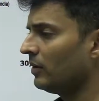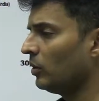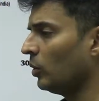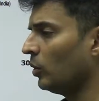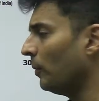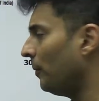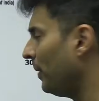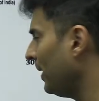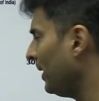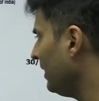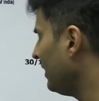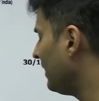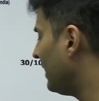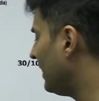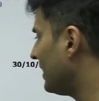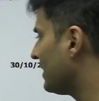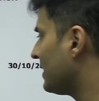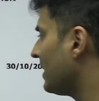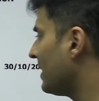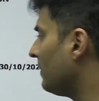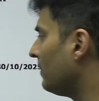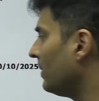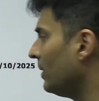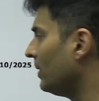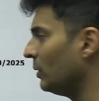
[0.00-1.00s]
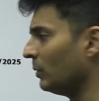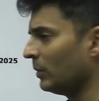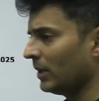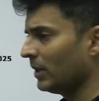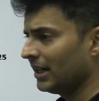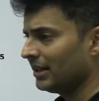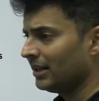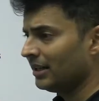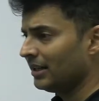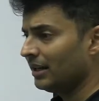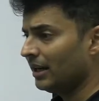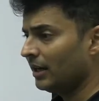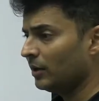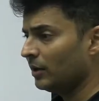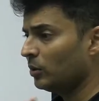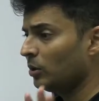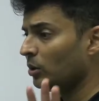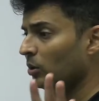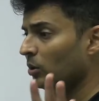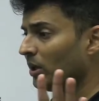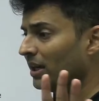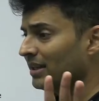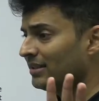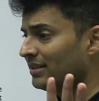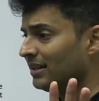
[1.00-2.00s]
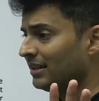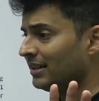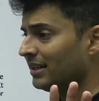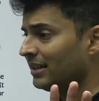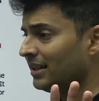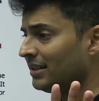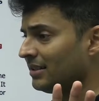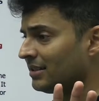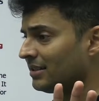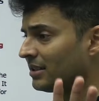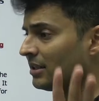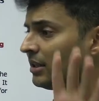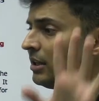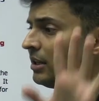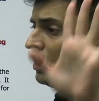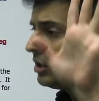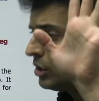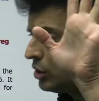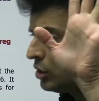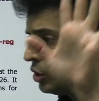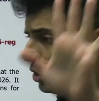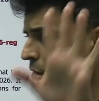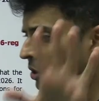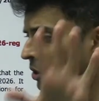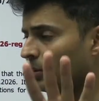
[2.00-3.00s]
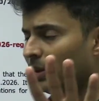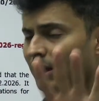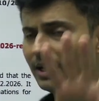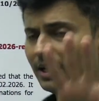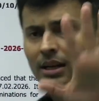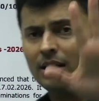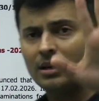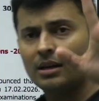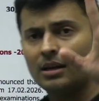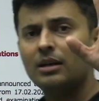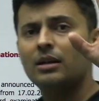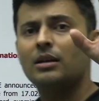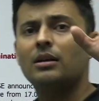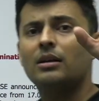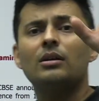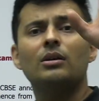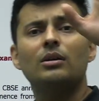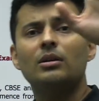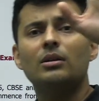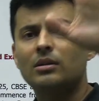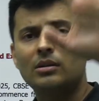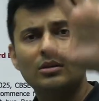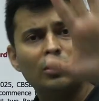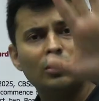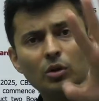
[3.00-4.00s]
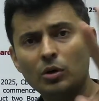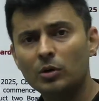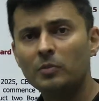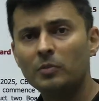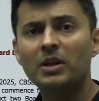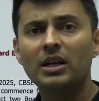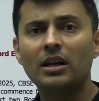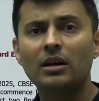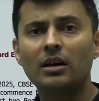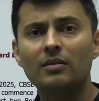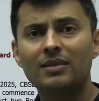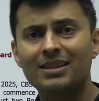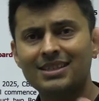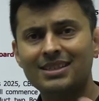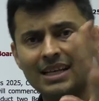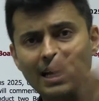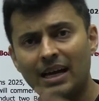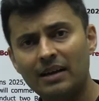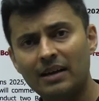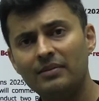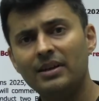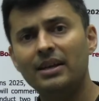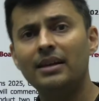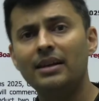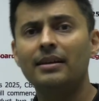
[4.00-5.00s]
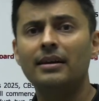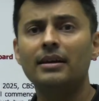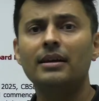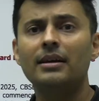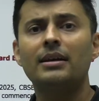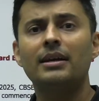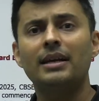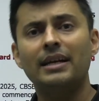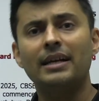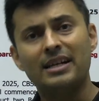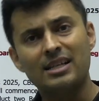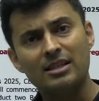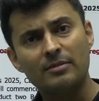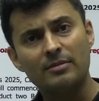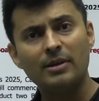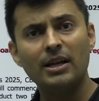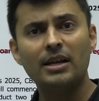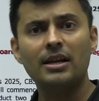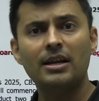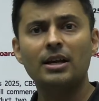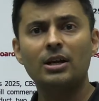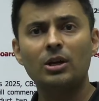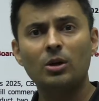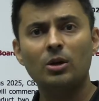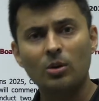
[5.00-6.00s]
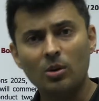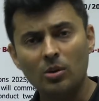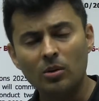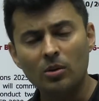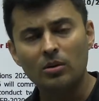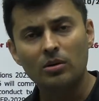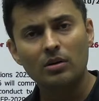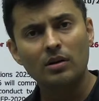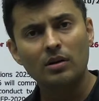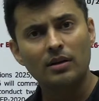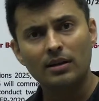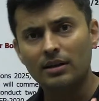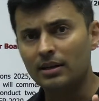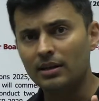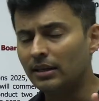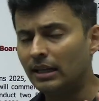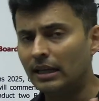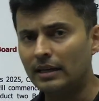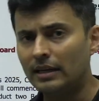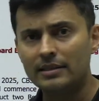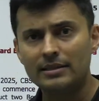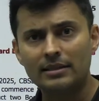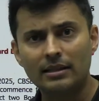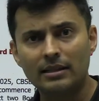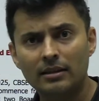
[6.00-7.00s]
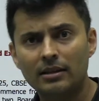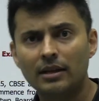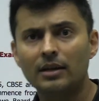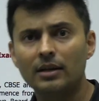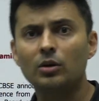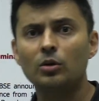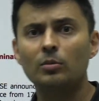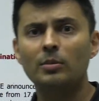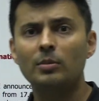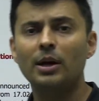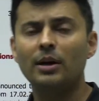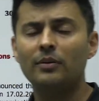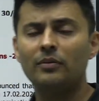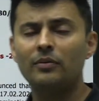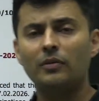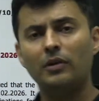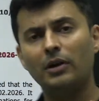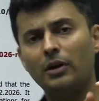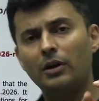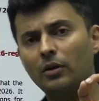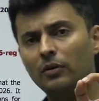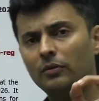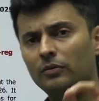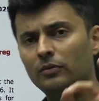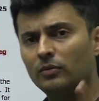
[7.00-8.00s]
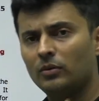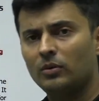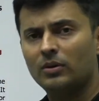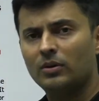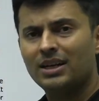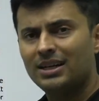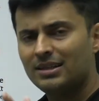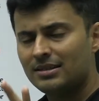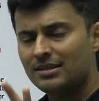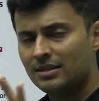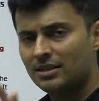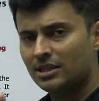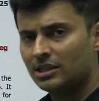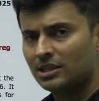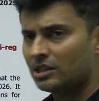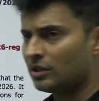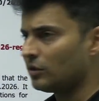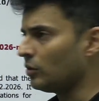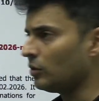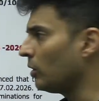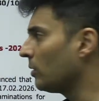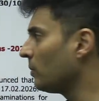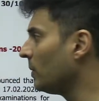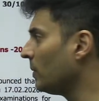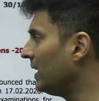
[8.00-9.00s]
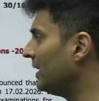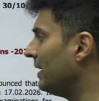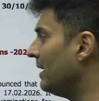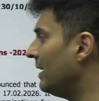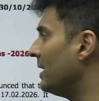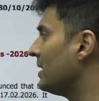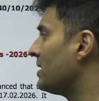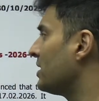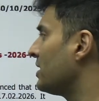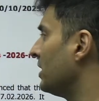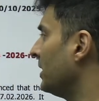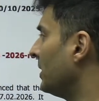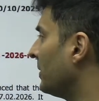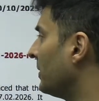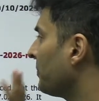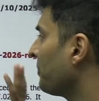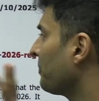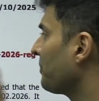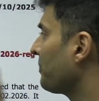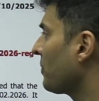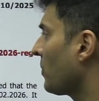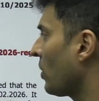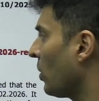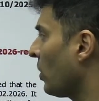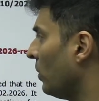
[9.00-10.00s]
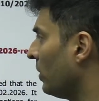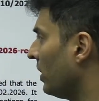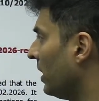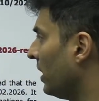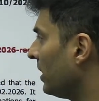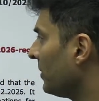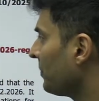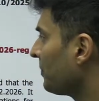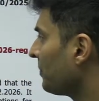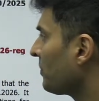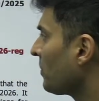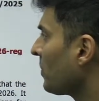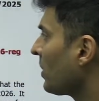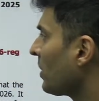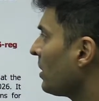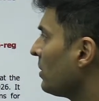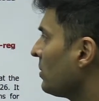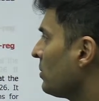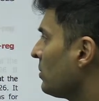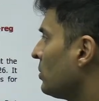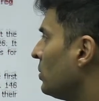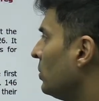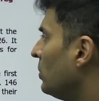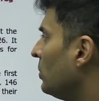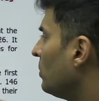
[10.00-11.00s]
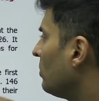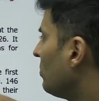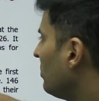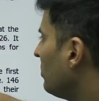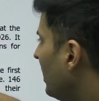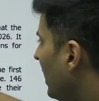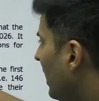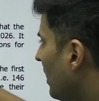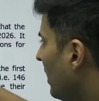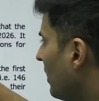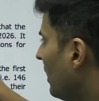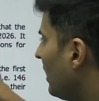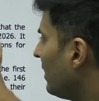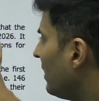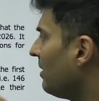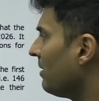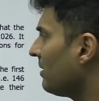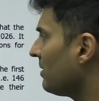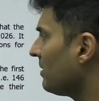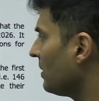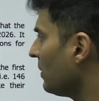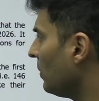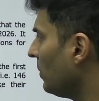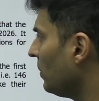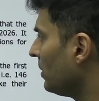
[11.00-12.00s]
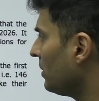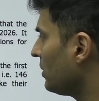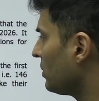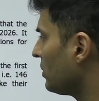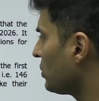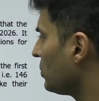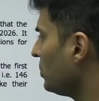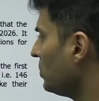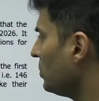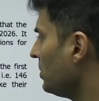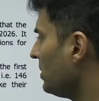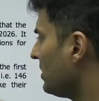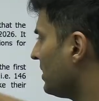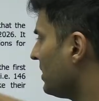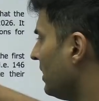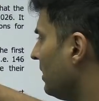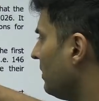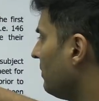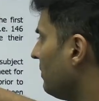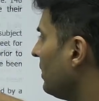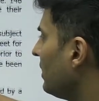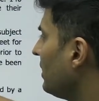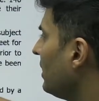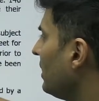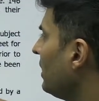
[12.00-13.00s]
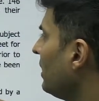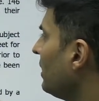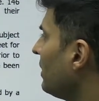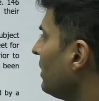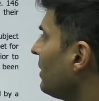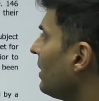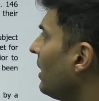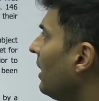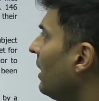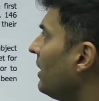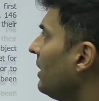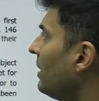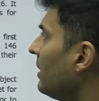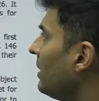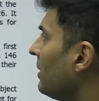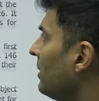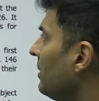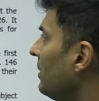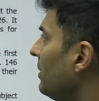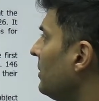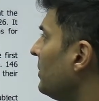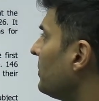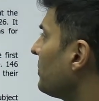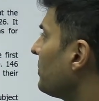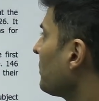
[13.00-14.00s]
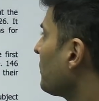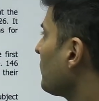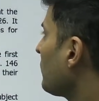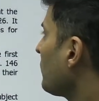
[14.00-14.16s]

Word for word: will open. Let's have a look at it. I know you guys are tensed. Don't worry. Don't be nervous. I will explain it to you there is nothing to be afraid of okay it's just normal date sheet all right so they are addressing all the schools and everything regarding the